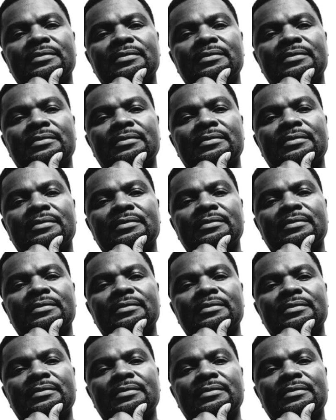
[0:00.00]

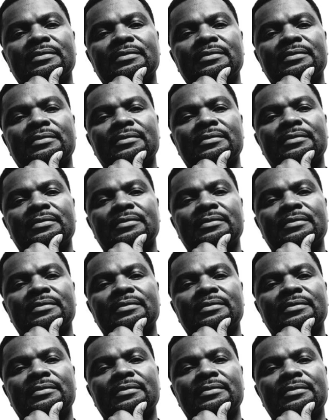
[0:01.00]

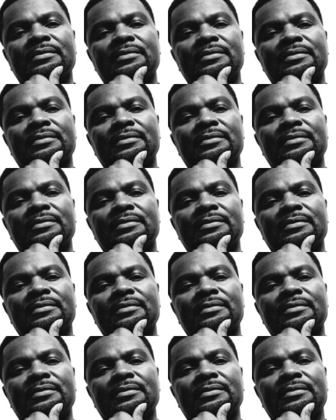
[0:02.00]

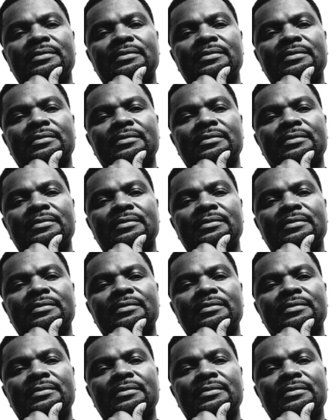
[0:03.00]
(not speaking)